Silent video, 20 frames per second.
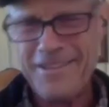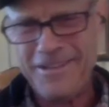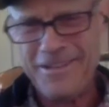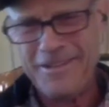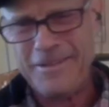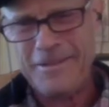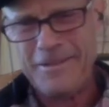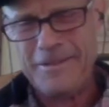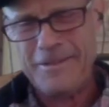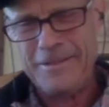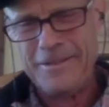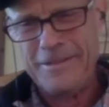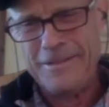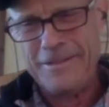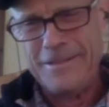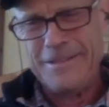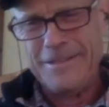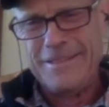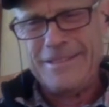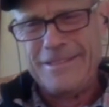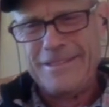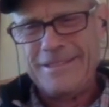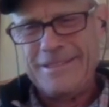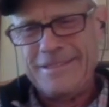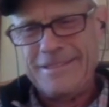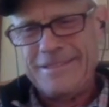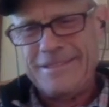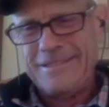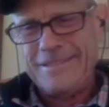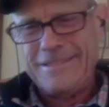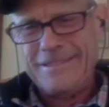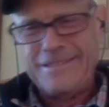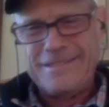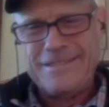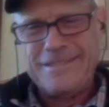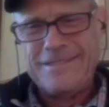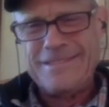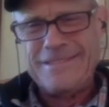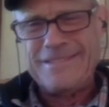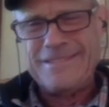
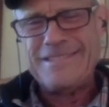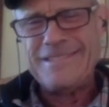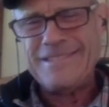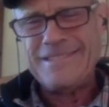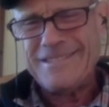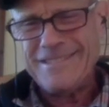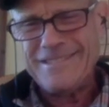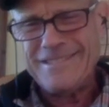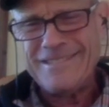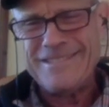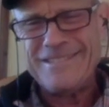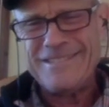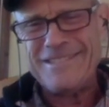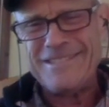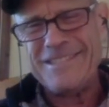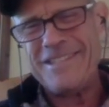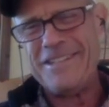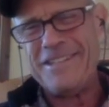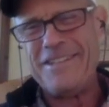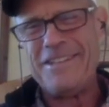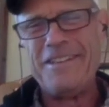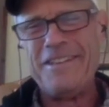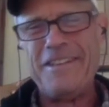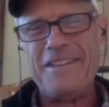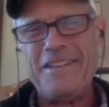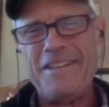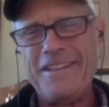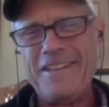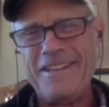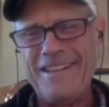(silent)